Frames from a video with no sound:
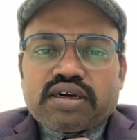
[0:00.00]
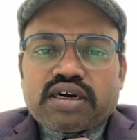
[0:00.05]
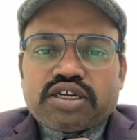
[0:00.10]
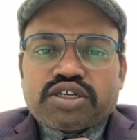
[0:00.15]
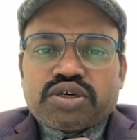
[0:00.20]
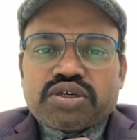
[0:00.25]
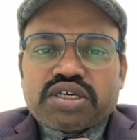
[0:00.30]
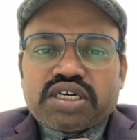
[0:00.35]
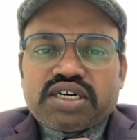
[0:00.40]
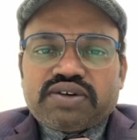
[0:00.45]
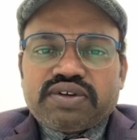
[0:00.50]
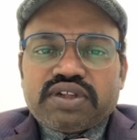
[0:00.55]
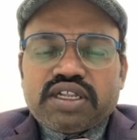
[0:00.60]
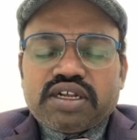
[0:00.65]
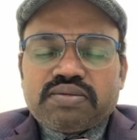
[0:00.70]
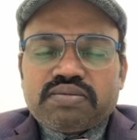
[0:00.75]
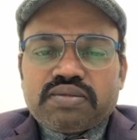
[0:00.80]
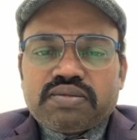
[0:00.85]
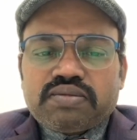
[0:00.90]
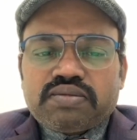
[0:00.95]
associated with
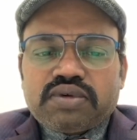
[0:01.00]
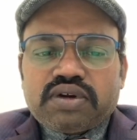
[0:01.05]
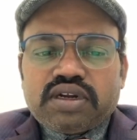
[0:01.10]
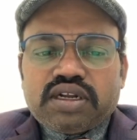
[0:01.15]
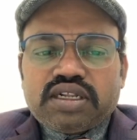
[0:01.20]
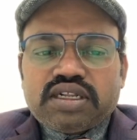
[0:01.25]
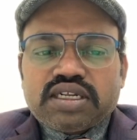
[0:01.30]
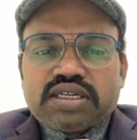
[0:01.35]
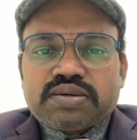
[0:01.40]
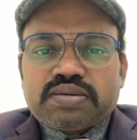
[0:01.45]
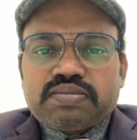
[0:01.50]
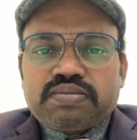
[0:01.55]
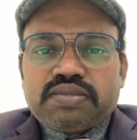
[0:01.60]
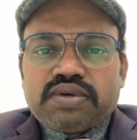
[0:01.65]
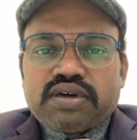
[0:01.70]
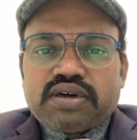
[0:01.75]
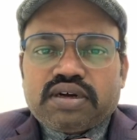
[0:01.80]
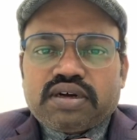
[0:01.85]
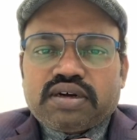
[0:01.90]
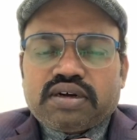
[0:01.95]
them in this
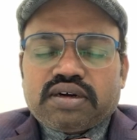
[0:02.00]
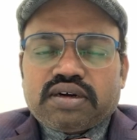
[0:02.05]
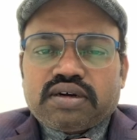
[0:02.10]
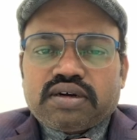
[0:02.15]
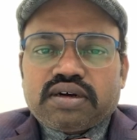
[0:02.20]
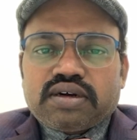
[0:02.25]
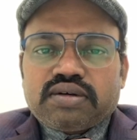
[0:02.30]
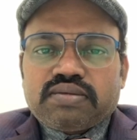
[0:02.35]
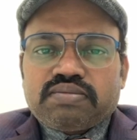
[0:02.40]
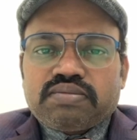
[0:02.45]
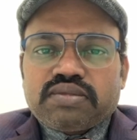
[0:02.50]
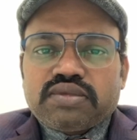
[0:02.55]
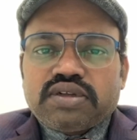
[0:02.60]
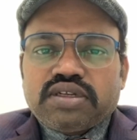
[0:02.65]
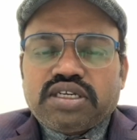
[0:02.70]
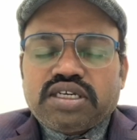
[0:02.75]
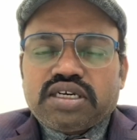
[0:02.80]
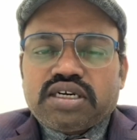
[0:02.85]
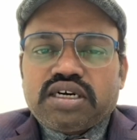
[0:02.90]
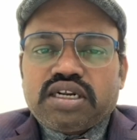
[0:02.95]

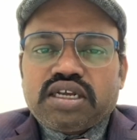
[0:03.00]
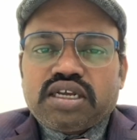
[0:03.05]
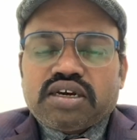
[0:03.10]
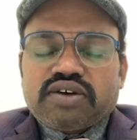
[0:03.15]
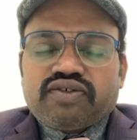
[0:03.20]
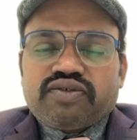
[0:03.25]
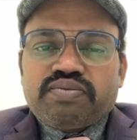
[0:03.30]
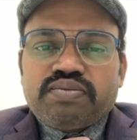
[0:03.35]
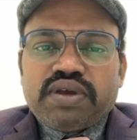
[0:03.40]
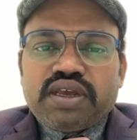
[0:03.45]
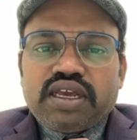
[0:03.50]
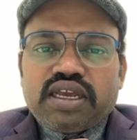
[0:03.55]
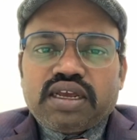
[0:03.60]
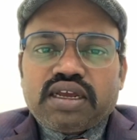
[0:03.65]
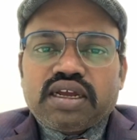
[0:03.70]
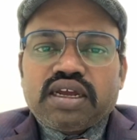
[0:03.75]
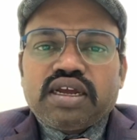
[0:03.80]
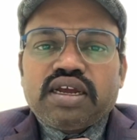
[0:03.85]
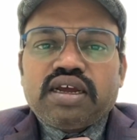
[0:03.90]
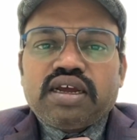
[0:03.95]
journey of being